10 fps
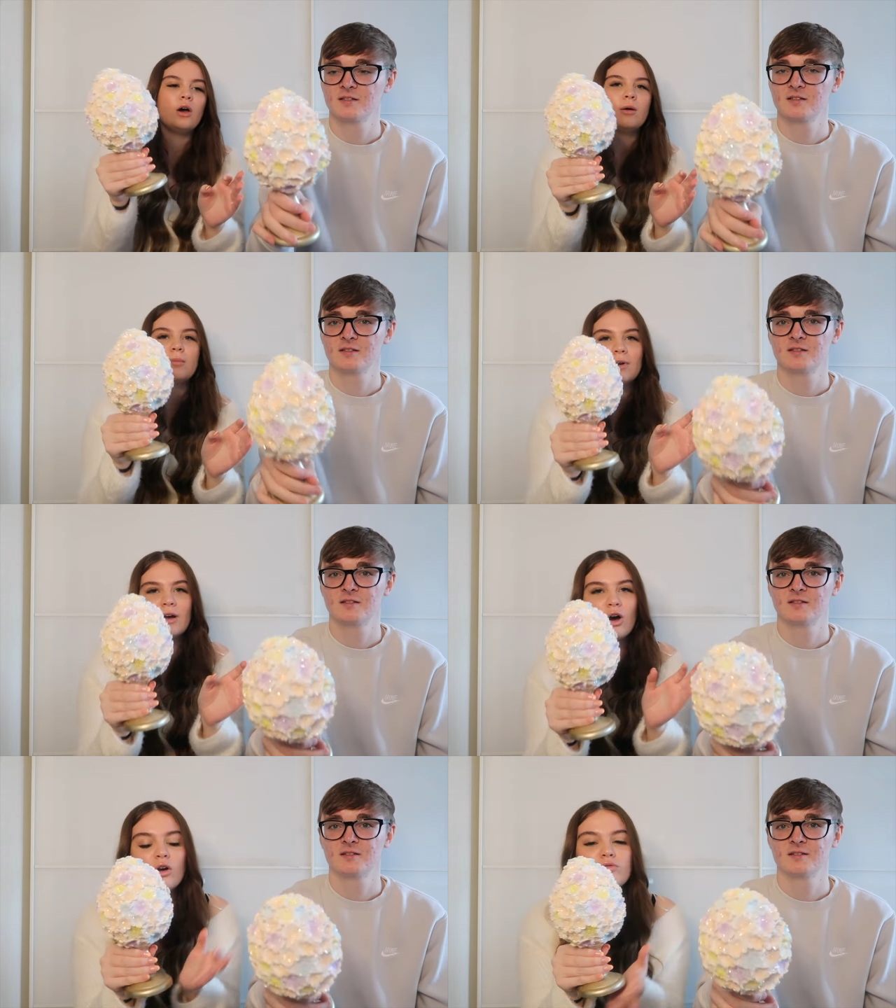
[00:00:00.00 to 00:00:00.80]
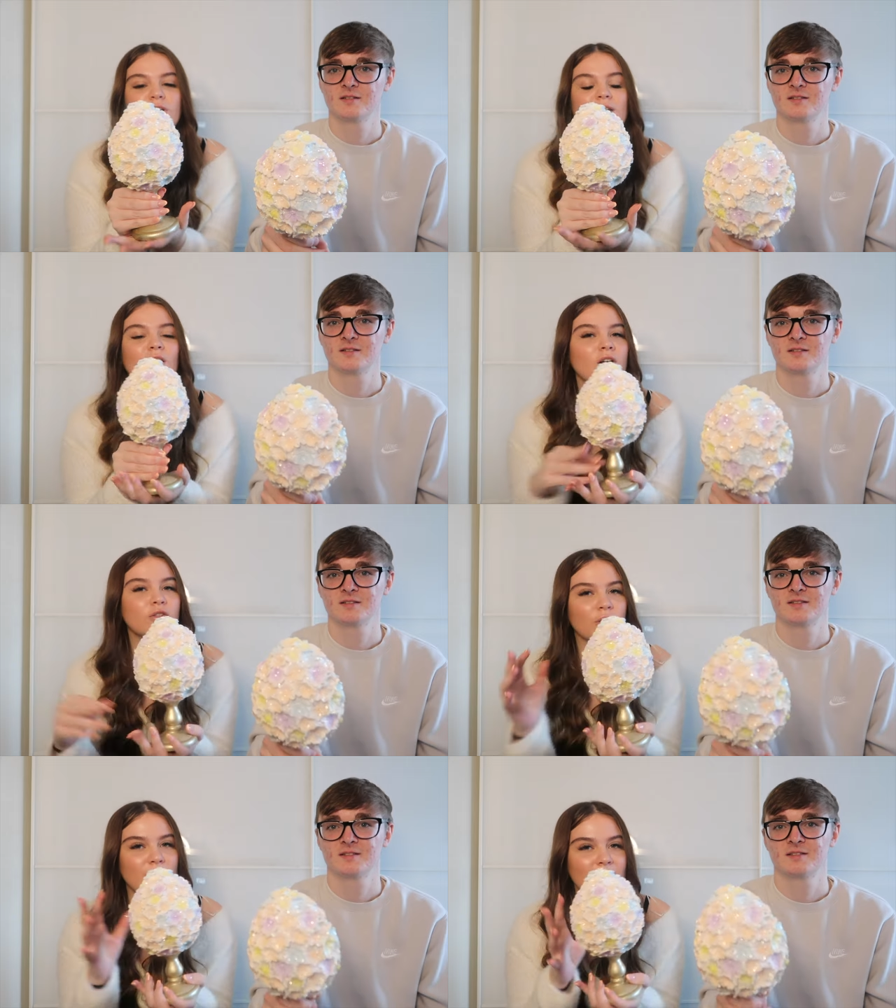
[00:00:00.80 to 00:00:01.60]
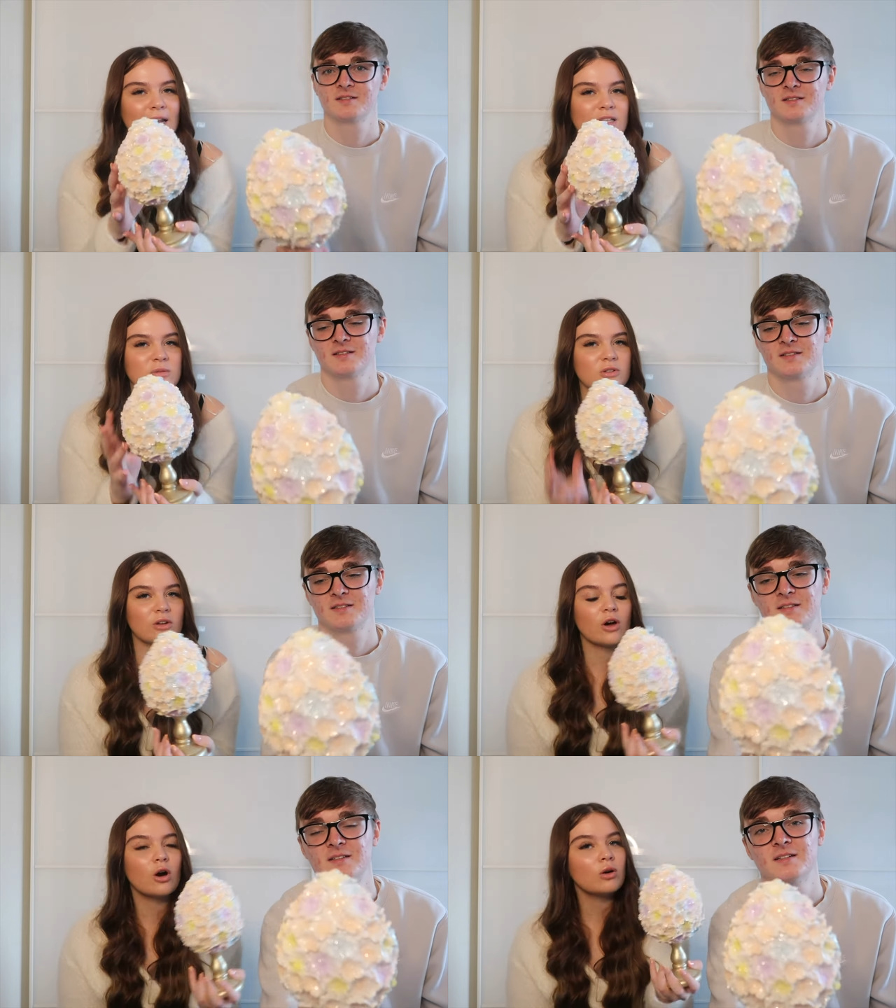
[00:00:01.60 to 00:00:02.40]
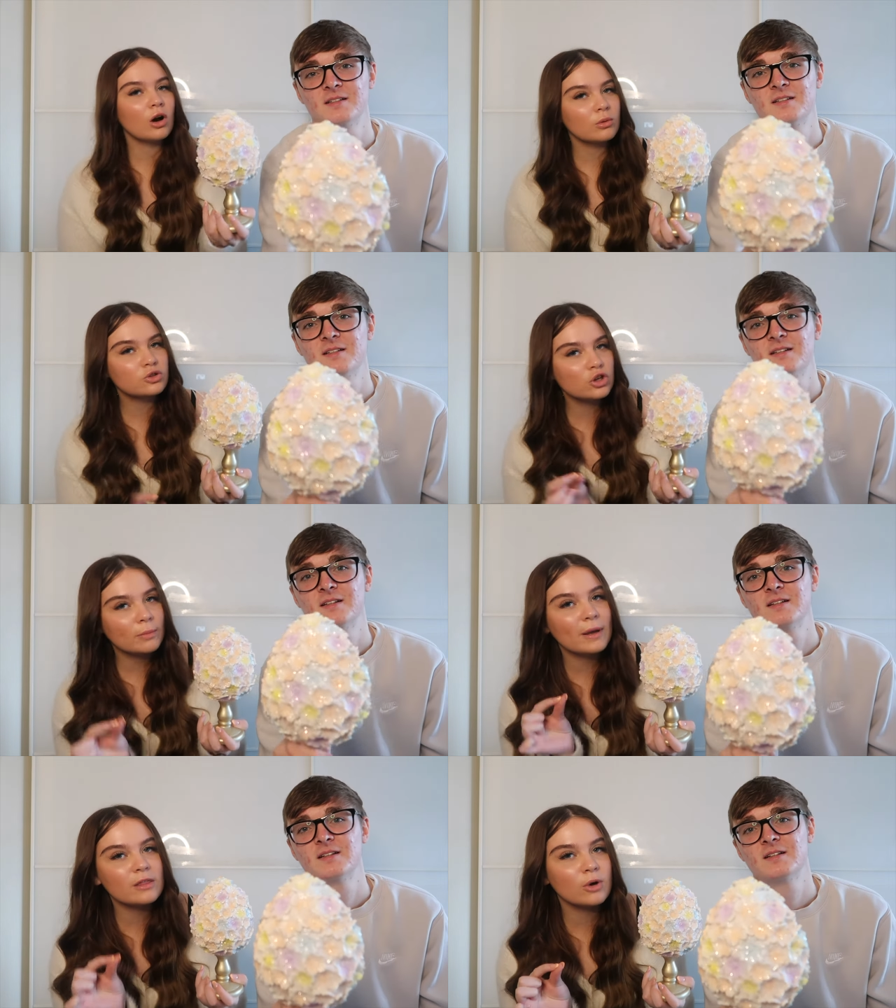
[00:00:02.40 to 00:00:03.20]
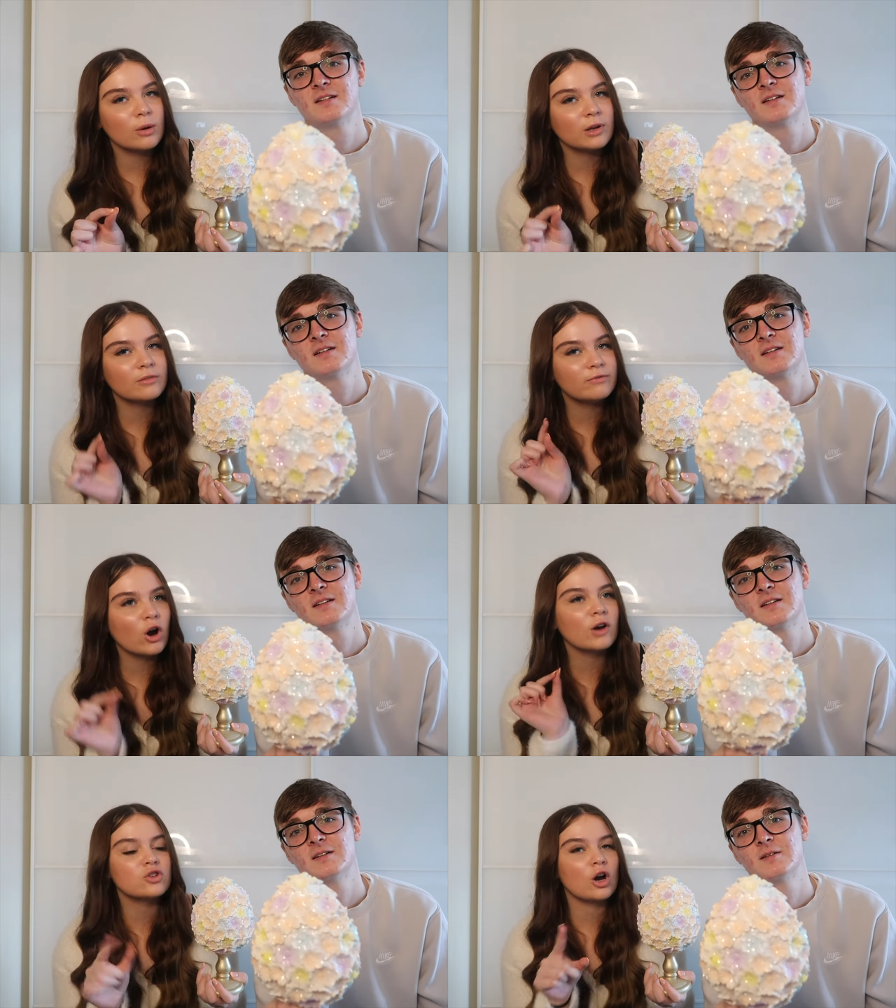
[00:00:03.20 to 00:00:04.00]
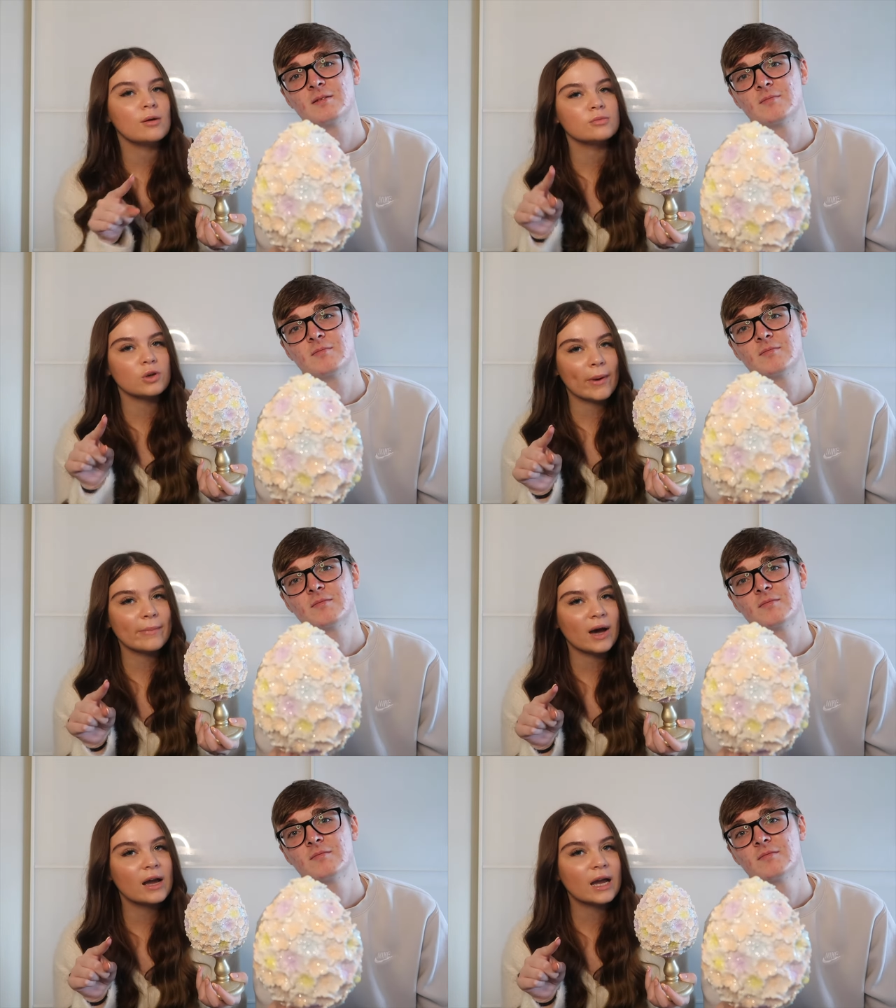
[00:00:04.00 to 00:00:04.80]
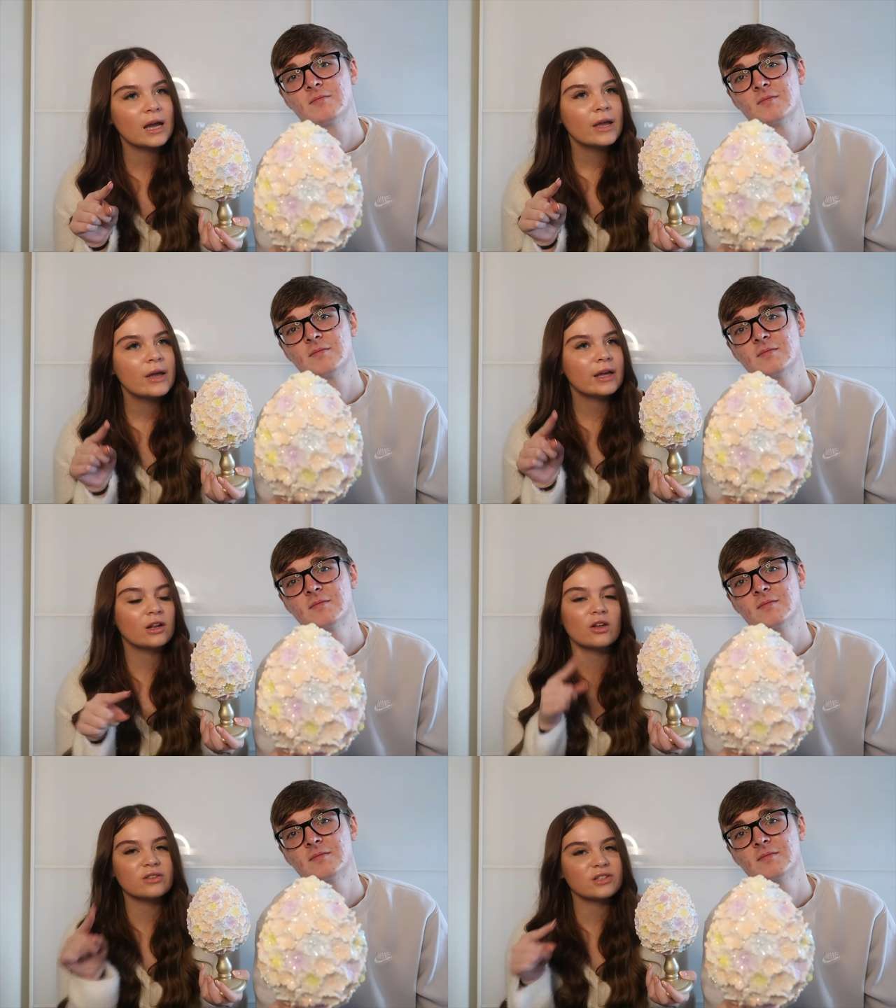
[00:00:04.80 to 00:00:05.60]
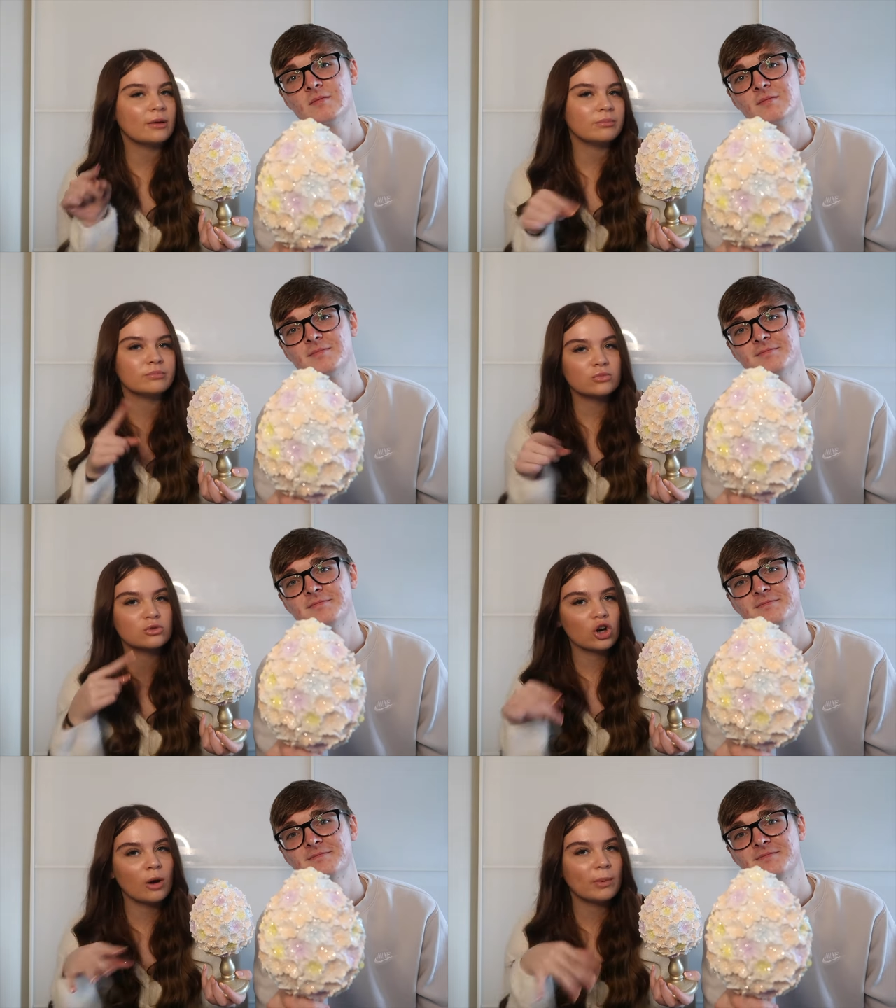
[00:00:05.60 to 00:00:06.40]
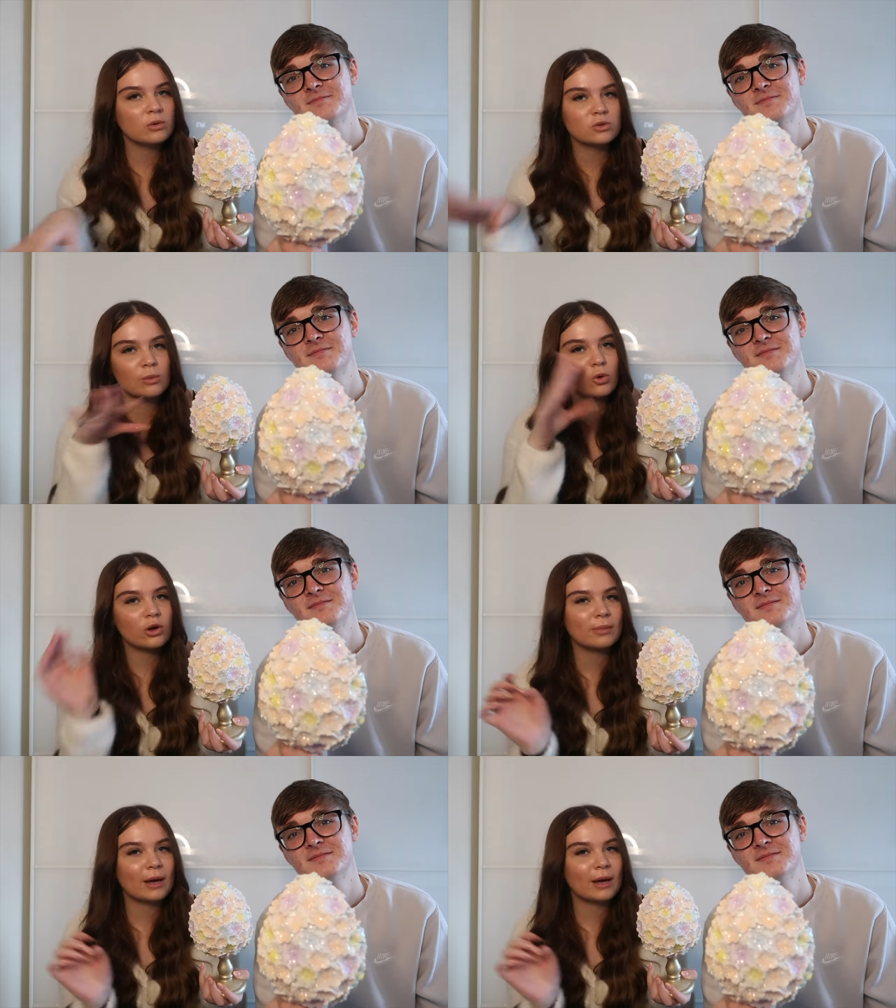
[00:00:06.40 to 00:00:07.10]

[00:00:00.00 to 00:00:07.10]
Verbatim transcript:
Speaker 1: I really liked them, and Ellis was like the whole, I was gonna pick them up like 5 times. I went back in like the same shop. I was like walking